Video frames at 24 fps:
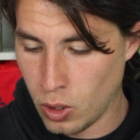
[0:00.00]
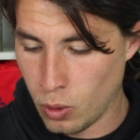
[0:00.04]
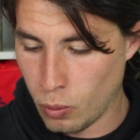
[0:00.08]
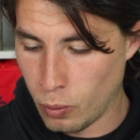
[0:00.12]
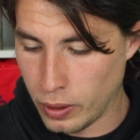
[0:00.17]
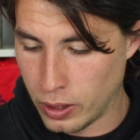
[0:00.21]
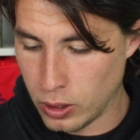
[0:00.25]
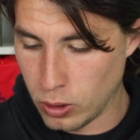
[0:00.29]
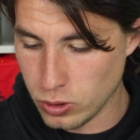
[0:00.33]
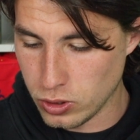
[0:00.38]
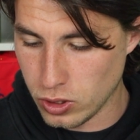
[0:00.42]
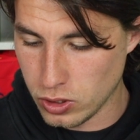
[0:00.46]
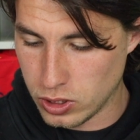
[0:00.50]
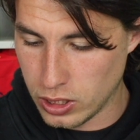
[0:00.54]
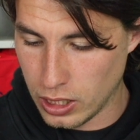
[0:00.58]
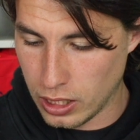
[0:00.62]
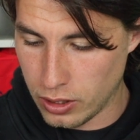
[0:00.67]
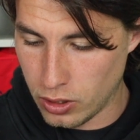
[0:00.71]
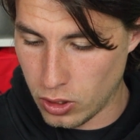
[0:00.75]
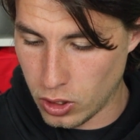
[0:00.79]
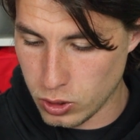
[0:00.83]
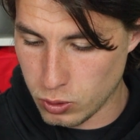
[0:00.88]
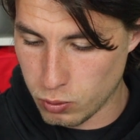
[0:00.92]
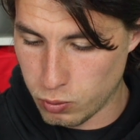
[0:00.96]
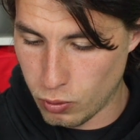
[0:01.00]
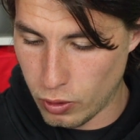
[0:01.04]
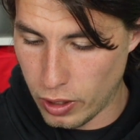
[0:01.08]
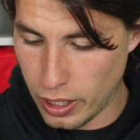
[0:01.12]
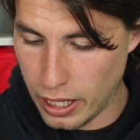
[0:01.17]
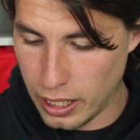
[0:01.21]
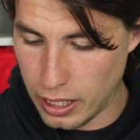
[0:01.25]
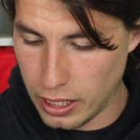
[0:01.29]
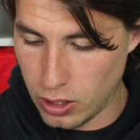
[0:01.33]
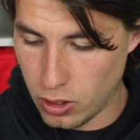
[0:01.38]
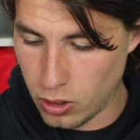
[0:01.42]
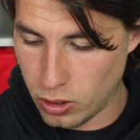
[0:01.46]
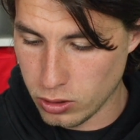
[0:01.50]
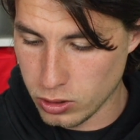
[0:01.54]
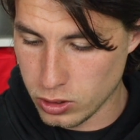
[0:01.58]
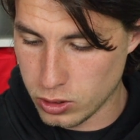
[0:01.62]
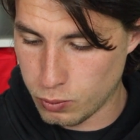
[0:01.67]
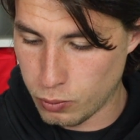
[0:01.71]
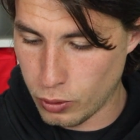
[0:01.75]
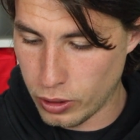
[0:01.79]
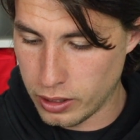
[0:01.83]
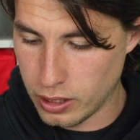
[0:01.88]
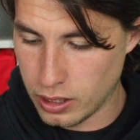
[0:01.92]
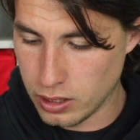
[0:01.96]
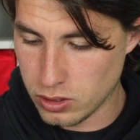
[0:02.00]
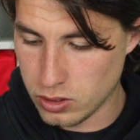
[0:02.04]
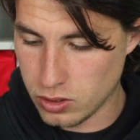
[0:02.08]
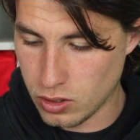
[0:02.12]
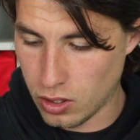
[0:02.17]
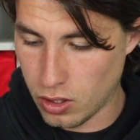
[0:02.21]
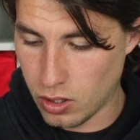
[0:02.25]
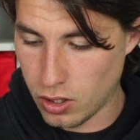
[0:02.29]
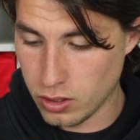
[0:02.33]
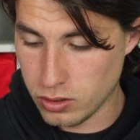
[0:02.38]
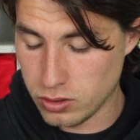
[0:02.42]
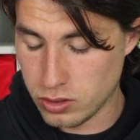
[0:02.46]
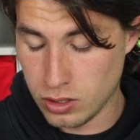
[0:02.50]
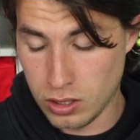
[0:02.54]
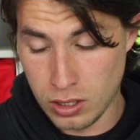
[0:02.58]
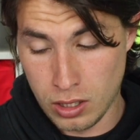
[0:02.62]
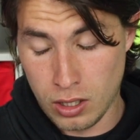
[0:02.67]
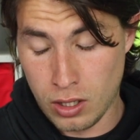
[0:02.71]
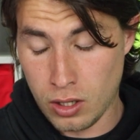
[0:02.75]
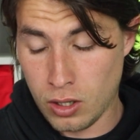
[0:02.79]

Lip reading: We can also see a nice, really long sprint that starts,